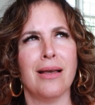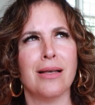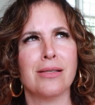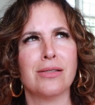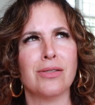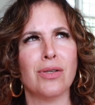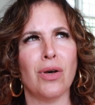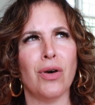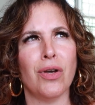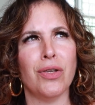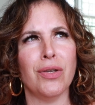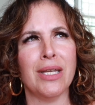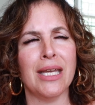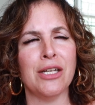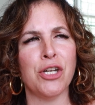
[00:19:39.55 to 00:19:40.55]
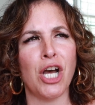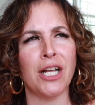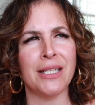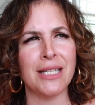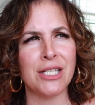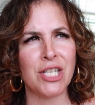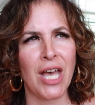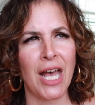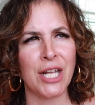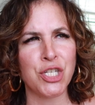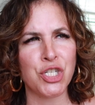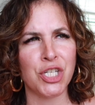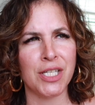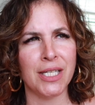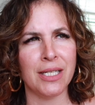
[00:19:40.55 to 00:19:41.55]
So you cannot
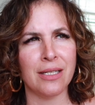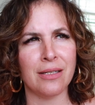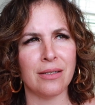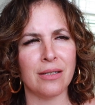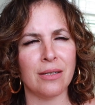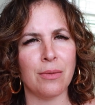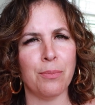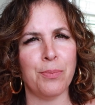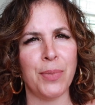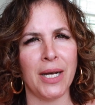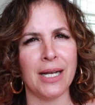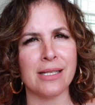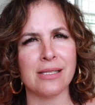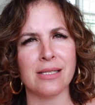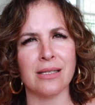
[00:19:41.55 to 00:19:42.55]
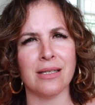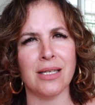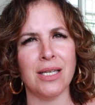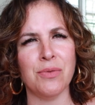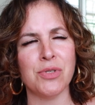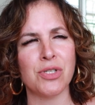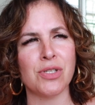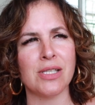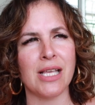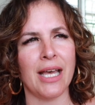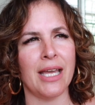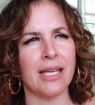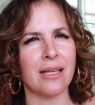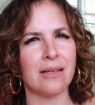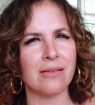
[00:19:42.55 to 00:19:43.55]
detach it, but it was just
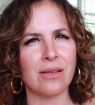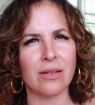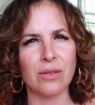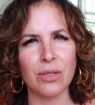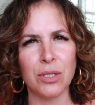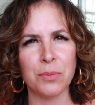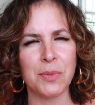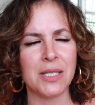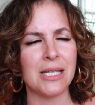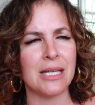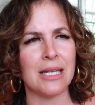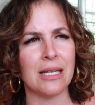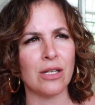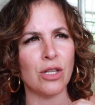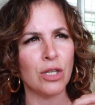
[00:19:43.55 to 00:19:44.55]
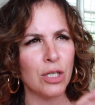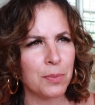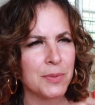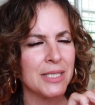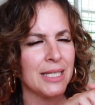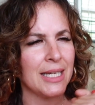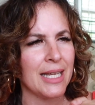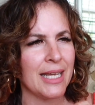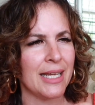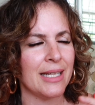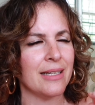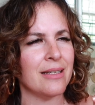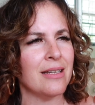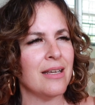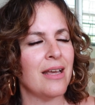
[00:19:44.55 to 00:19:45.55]
like looped it
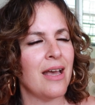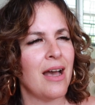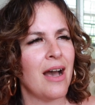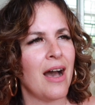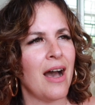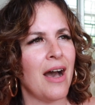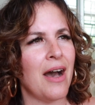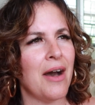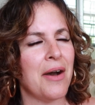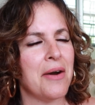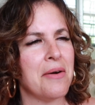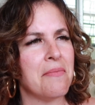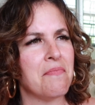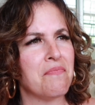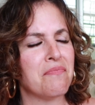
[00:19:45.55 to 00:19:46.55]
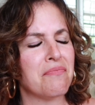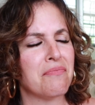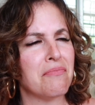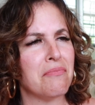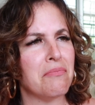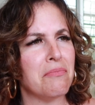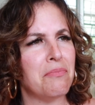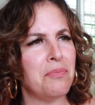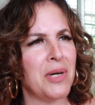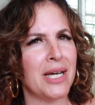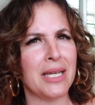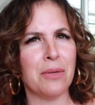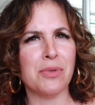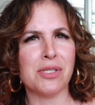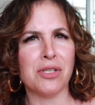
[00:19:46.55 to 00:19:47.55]
in,
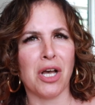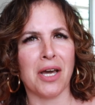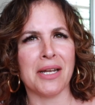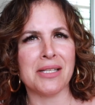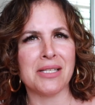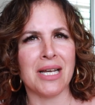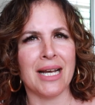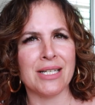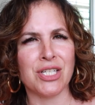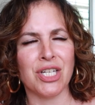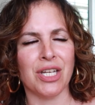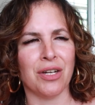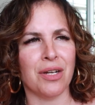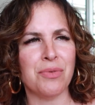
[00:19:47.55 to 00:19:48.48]
but it was not attached here.